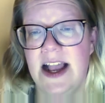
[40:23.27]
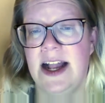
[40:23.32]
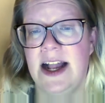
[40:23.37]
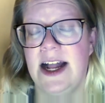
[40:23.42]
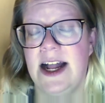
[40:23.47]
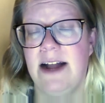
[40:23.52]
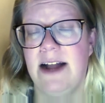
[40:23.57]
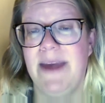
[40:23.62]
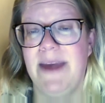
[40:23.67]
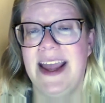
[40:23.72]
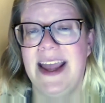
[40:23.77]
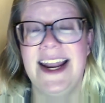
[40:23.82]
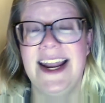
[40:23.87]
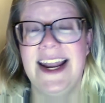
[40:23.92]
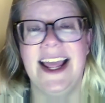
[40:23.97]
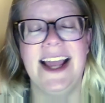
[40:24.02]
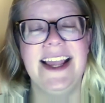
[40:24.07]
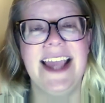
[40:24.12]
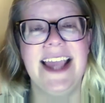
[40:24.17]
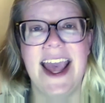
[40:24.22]
And
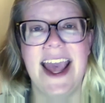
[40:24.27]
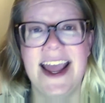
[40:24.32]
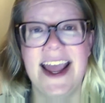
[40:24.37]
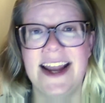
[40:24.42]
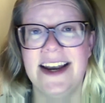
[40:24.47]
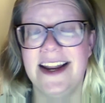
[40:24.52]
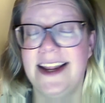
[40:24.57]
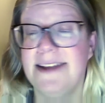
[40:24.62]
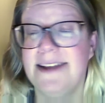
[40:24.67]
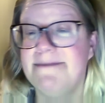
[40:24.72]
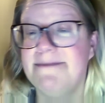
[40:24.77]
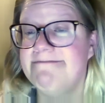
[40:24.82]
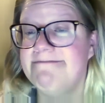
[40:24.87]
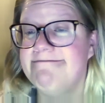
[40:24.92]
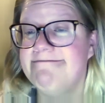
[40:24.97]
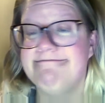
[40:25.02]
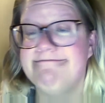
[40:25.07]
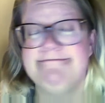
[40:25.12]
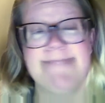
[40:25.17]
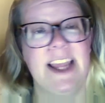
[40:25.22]
again,
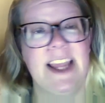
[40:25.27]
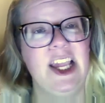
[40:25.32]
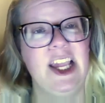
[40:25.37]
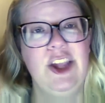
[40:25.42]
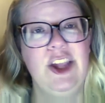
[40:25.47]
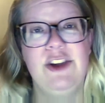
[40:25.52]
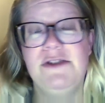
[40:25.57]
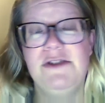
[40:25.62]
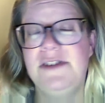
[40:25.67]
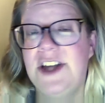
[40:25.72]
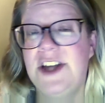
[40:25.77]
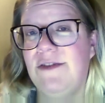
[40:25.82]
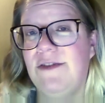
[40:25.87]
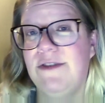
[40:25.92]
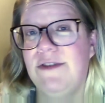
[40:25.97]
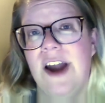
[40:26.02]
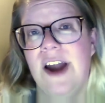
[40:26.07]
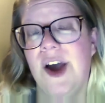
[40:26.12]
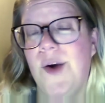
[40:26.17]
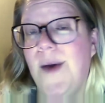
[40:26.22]
you
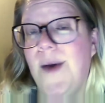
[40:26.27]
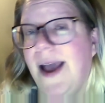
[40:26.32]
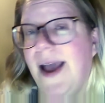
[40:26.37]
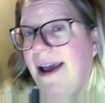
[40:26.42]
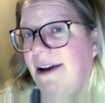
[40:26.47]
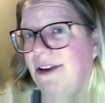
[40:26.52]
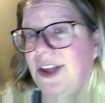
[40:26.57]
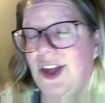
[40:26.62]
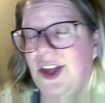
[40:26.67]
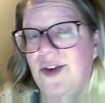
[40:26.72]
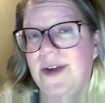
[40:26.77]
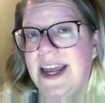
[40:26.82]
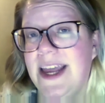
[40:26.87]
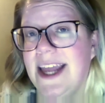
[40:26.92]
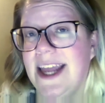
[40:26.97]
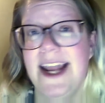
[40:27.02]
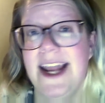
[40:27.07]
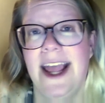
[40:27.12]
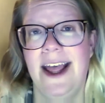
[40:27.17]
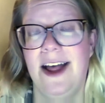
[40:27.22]
don't know how you
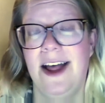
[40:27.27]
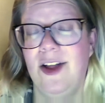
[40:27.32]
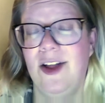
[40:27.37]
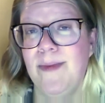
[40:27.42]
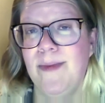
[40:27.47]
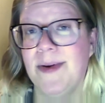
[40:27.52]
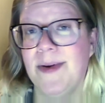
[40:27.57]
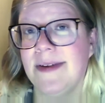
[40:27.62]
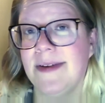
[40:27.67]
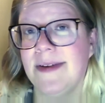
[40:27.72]
can help